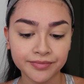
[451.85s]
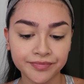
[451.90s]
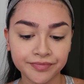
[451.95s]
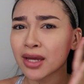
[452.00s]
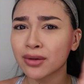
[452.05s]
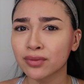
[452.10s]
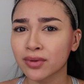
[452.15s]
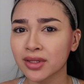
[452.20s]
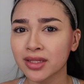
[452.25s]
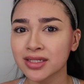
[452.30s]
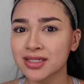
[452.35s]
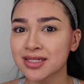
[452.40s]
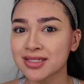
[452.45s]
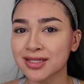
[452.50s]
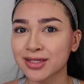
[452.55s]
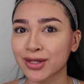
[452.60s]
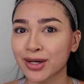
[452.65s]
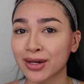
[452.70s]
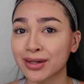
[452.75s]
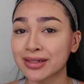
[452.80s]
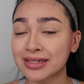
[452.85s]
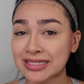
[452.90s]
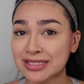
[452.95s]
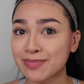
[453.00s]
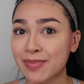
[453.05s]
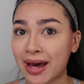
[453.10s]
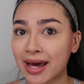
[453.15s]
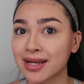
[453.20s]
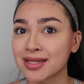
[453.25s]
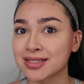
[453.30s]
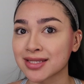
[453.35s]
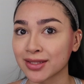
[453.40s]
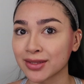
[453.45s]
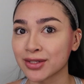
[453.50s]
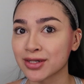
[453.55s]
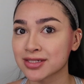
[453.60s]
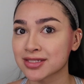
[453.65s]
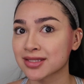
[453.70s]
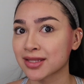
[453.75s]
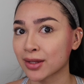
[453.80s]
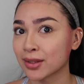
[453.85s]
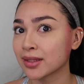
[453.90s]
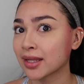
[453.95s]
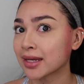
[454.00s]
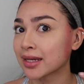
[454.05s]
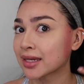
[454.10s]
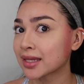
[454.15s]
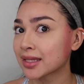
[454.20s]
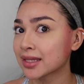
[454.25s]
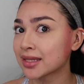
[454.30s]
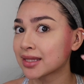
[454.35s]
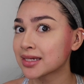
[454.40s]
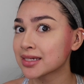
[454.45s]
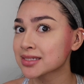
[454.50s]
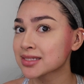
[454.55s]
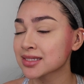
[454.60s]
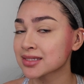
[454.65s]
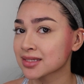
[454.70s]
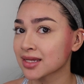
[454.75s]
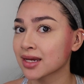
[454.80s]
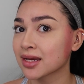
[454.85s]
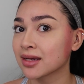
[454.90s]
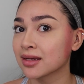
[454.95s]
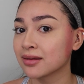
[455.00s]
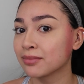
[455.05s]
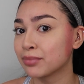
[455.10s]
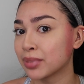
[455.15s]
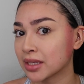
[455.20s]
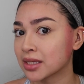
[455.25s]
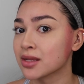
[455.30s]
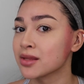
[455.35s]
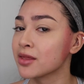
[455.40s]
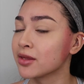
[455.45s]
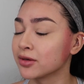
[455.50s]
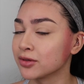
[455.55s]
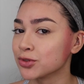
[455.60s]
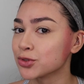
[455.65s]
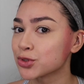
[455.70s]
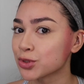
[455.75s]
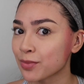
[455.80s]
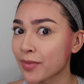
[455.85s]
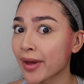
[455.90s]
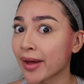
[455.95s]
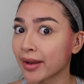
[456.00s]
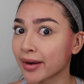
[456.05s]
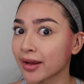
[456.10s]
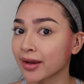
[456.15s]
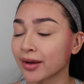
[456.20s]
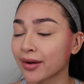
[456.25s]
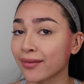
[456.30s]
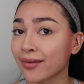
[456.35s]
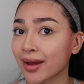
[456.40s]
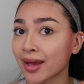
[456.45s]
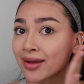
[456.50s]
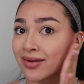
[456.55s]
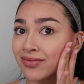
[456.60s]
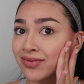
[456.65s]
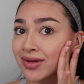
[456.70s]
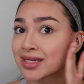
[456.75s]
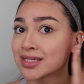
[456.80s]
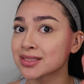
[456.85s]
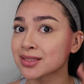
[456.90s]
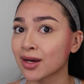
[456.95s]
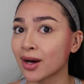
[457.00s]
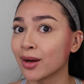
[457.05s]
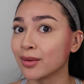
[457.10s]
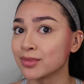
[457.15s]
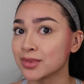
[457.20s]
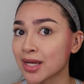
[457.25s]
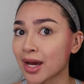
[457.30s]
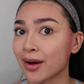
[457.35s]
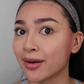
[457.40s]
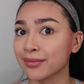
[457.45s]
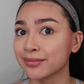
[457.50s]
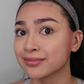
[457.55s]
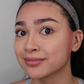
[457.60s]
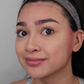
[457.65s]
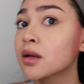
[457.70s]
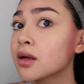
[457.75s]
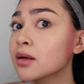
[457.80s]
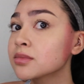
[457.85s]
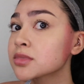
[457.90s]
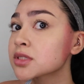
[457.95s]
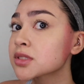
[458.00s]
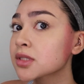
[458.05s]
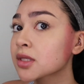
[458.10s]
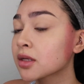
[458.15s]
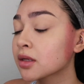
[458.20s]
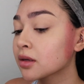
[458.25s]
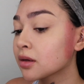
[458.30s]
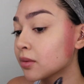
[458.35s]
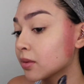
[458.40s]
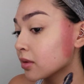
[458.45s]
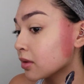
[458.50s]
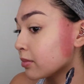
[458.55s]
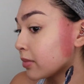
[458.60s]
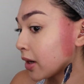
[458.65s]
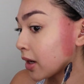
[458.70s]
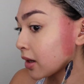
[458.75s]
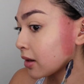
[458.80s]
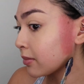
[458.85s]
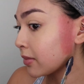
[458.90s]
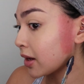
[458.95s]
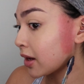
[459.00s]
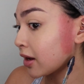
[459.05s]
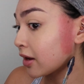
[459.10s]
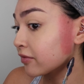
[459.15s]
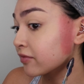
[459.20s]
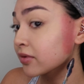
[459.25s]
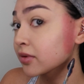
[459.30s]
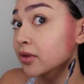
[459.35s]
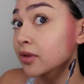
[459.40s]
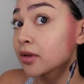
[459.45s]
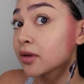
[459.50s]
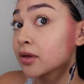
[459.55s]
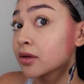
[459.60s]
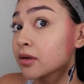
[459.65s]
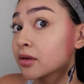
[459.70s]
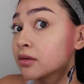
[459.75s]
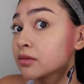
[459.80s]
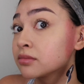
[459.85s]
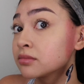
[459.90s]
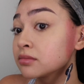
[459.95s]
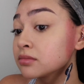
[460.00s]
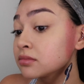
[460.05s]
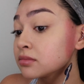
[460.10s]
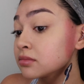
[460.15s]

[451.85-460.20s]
It really doesn't hurt as bad as it looks though. Like this is like being a little dramatic, okay? Face, calm down. I'm just gonna go on the bottom half a little.